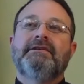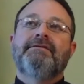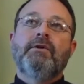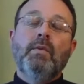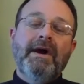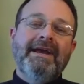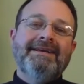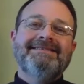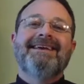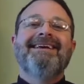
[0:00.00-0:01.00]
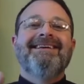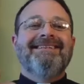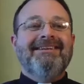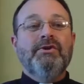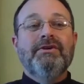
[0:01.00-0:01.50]
different ways
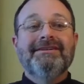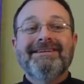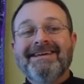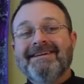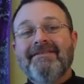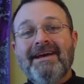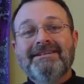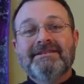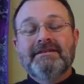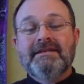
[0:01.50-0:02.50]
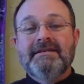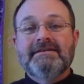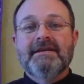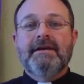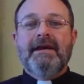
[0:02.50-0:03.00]
that you can take advantage of these